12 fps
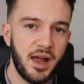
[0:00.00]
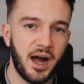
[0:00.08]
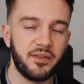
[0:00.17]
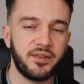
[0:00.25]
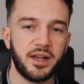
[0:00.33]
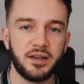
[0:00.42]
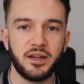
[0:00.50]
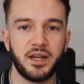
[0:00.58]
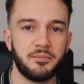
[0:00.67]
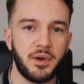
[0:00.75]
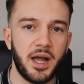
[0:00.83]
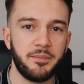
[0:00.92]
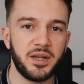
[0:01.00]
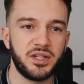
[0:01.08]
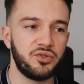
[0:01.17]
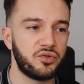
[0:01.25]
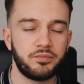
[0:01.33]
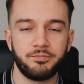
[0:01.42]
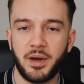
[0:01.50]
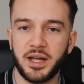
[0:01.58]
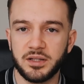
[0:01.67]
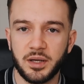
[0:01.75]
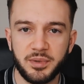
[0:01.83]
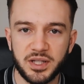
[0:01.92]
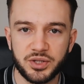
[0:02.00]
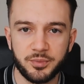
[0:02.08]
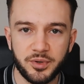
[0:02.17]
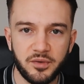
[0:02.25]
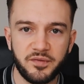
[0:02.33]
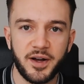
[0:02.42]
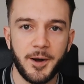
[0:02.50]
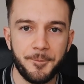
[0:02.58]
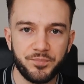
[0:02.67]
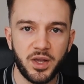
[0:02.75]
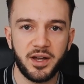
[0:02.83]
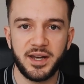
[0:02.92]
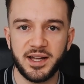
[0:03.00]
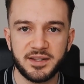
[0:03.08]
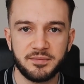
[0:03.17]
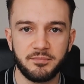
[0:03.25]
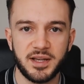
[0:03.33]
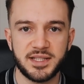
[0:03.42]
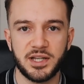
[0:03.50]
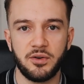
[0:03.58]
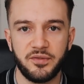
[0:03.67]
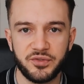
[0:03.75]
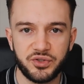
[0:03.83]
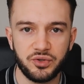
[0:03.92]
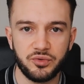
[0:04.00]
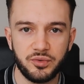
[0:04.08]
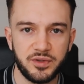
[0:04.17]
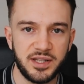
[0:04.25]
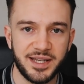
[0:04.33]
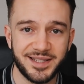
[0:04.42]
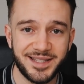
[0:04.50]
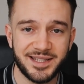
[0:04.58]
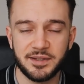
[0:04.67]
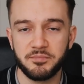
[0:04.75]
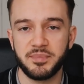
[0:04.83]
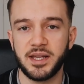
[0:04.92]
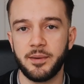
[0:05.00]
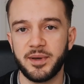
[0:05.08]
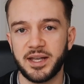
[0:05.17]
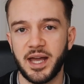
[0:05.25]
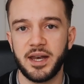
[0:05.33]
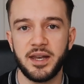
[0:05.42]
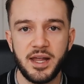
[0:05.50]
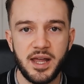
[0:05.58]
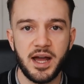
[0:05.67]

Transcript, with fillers: and then I basically just buy a personal profile, connect myself to the existing BM again,